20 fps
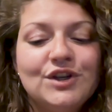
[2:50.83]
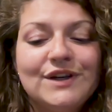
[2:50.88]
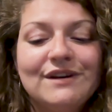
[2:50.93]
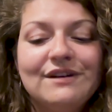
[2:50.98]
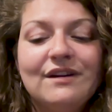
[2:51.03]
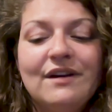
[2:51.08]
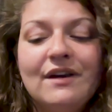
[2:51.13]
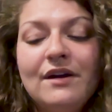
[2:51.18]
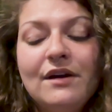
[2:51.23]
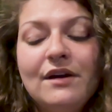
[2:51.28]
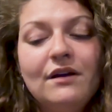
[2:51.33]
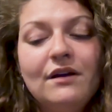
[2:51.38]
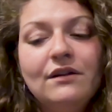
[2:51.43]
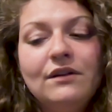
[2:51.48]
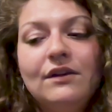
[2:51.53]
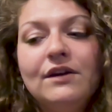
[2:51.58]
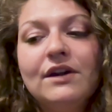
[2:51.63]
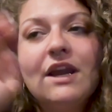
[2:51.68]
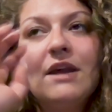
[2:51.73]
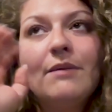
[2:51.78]
And
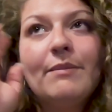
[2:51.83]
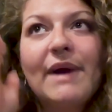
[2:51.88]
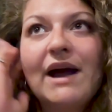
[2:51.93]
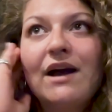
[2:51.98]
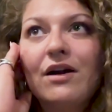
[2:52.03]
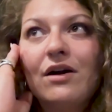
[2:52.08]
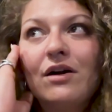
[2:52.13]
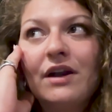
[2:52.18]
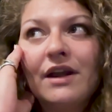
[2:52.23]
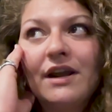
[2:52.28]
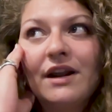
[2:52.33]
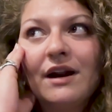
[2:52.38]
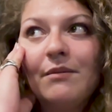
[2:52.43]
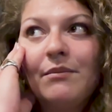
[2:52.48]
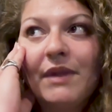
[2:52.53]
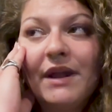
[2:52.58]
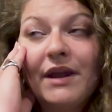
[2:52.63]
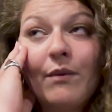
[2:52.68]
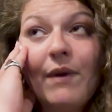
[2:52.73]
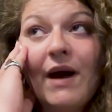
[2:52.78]
looking back on it,
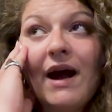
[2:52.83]
I'm like,